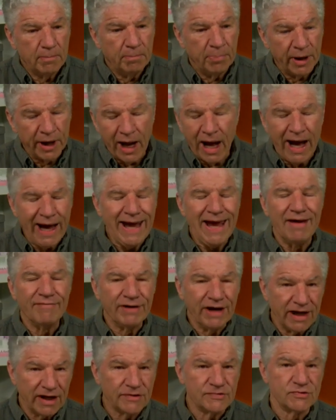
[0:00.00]
but I
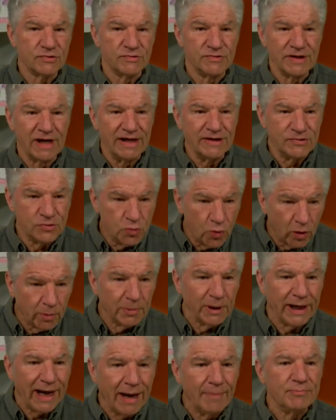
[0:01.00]
haven't exercised.
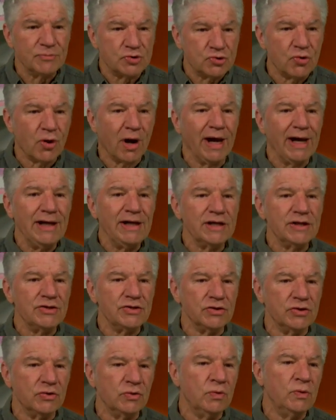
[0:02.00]
Normally, I'm trying to
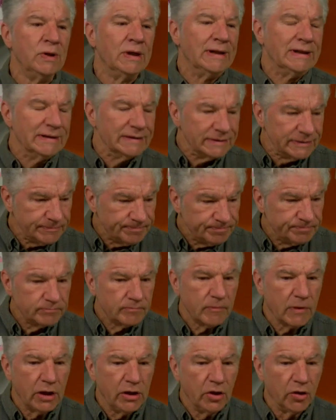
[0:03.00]
do
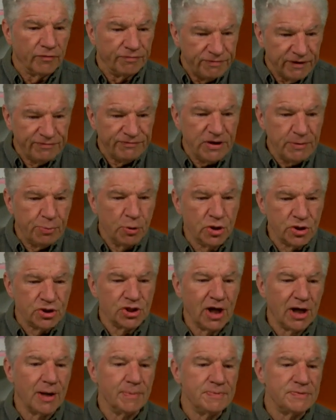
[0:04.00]
you know, 50
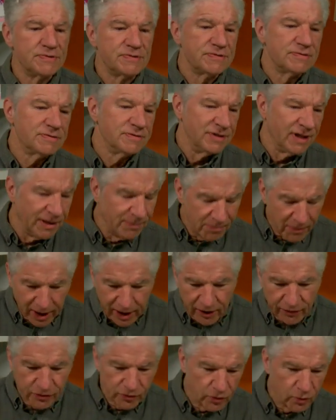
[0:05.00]
push-ups, then
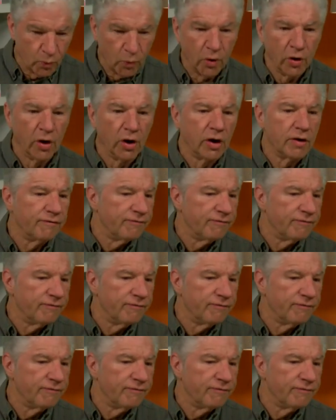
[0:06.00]
my other work.